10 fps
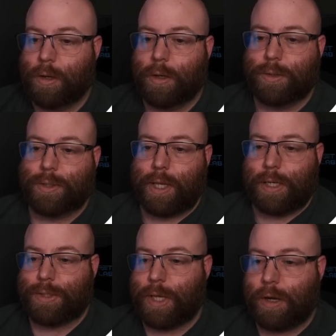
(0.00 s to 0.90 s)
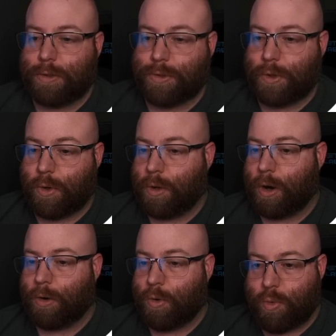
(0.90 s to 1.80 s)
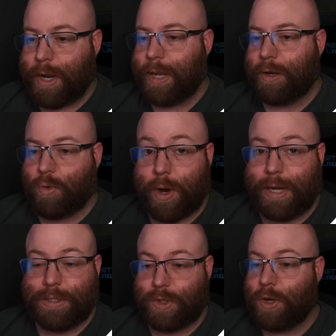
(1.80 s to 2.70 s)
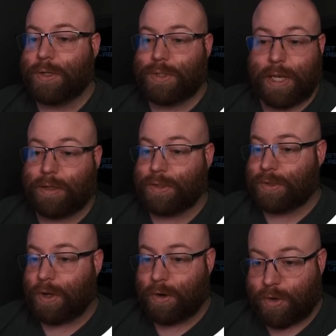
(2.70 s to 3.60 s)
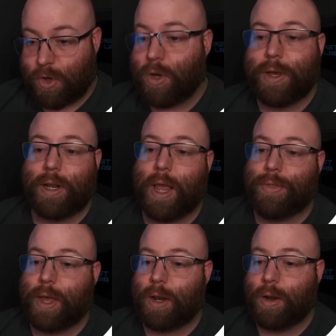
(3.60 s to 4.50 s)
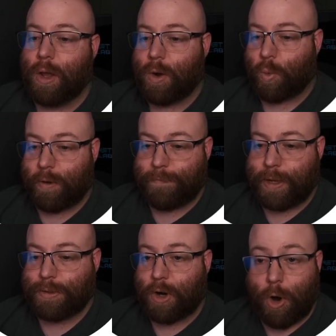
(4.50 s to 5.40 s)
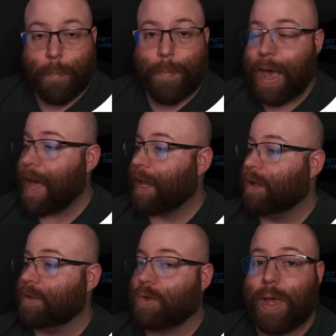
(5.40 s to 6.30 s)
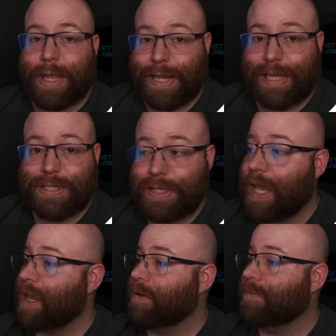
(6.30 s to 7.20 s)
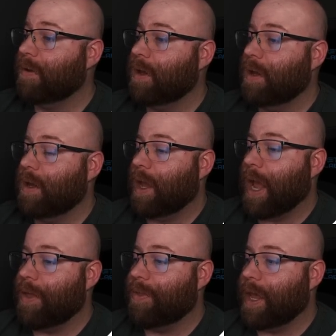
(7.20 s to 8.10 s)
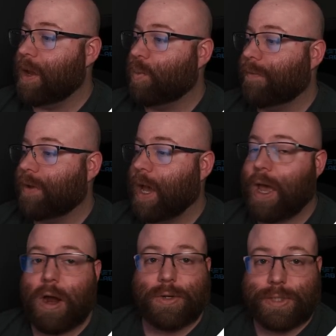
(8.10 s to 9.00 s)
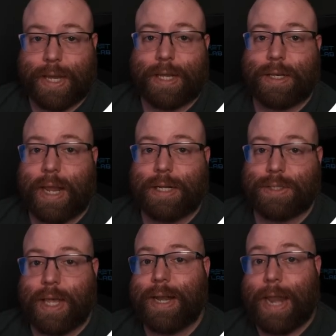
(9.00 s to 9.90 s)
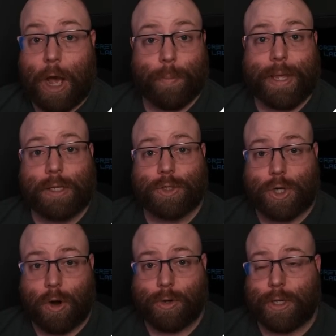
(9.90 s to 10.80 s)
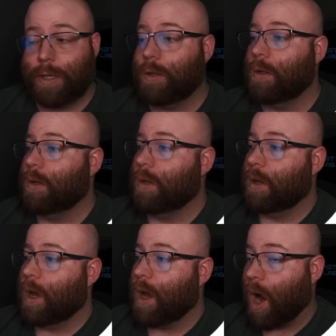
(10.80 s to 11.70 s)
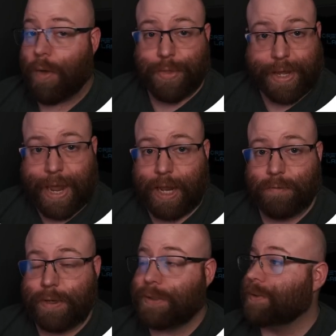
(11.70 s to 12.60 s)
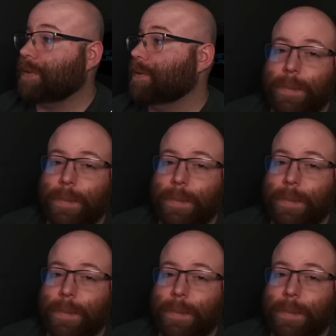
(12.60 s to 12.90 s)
let's say that sales are green, green is good, sales are good, and then refunds are bad. Let's go ahead and hit save, and then we've got our second data set now being charted on the canvas.